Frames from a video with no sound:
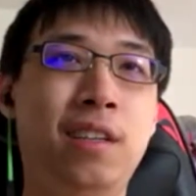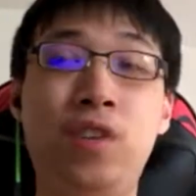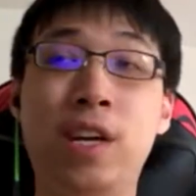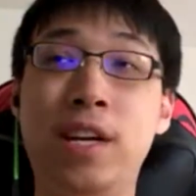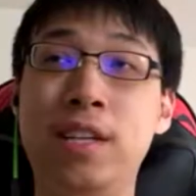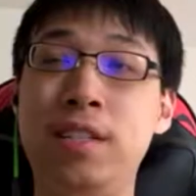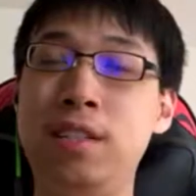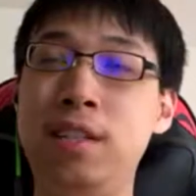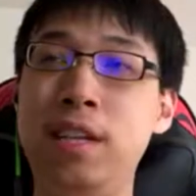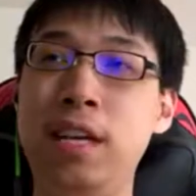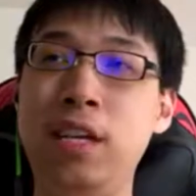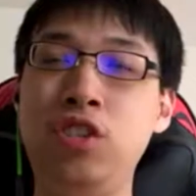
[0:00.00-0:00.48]

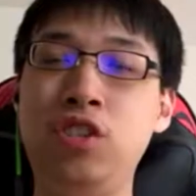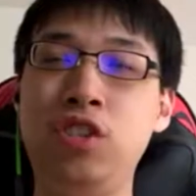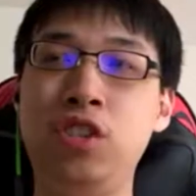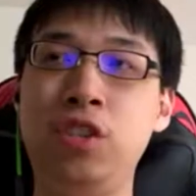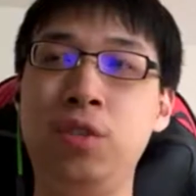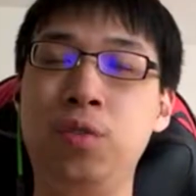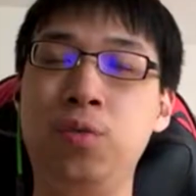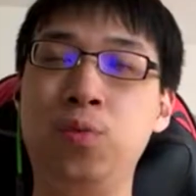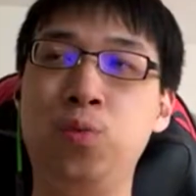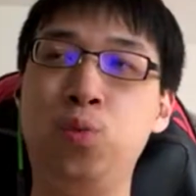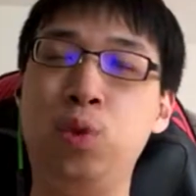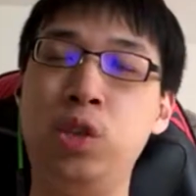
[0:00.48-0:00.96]

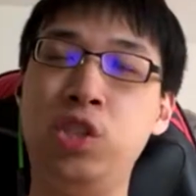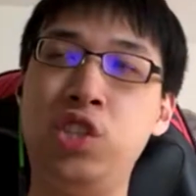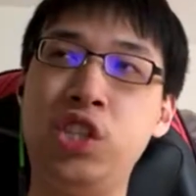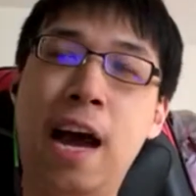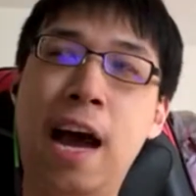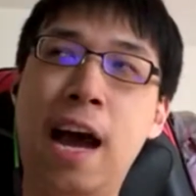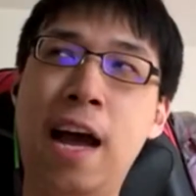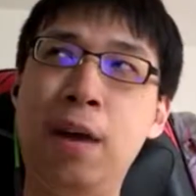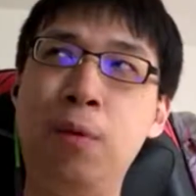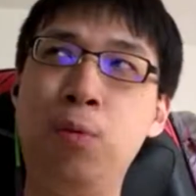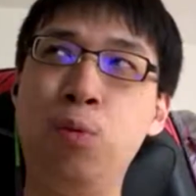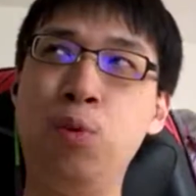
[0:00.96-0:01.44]
translation, which
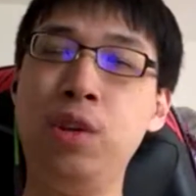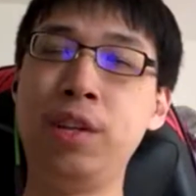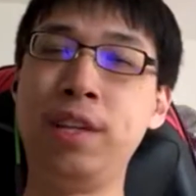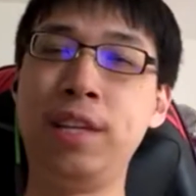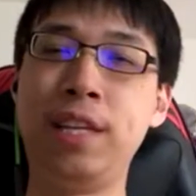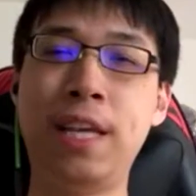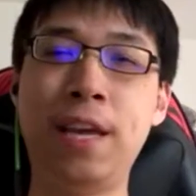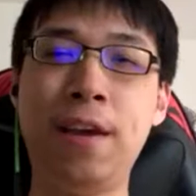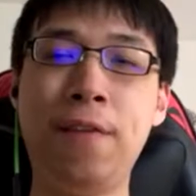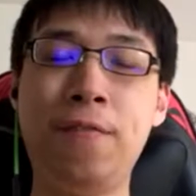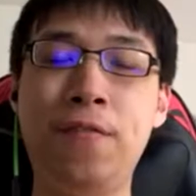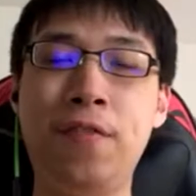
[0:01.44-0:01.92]
I
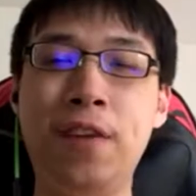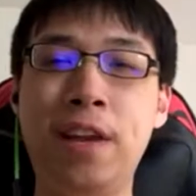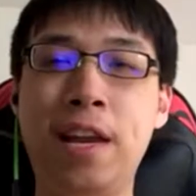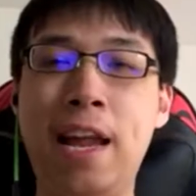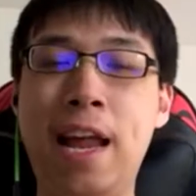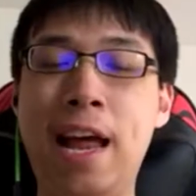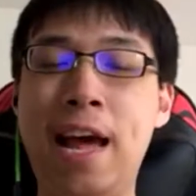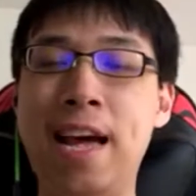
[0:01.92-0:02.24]
would give it,